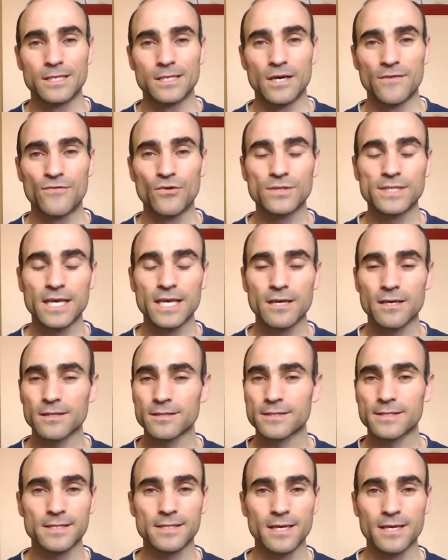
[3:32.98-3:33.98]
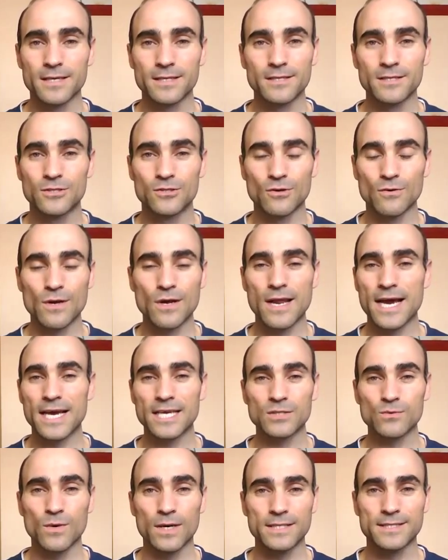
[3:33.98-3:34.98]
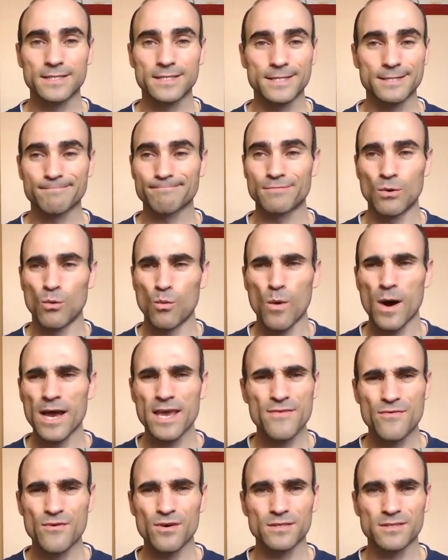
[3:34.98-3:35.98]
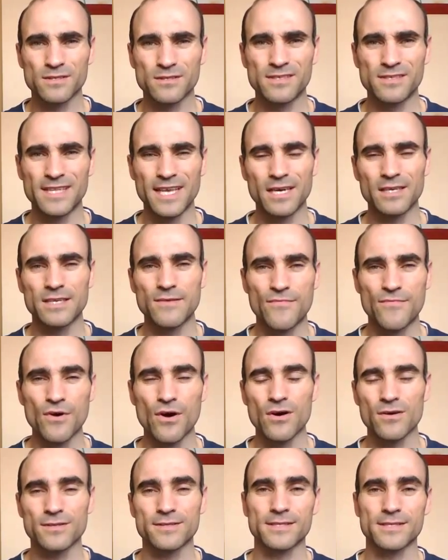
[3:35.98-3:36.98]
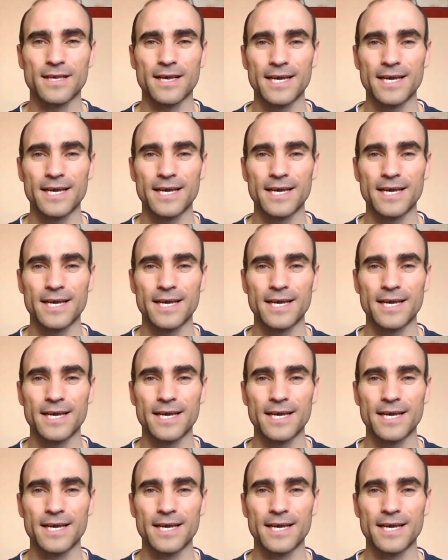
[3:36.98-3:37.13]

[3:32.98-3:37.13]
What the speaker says: few seconds to realize why those negative thoughts,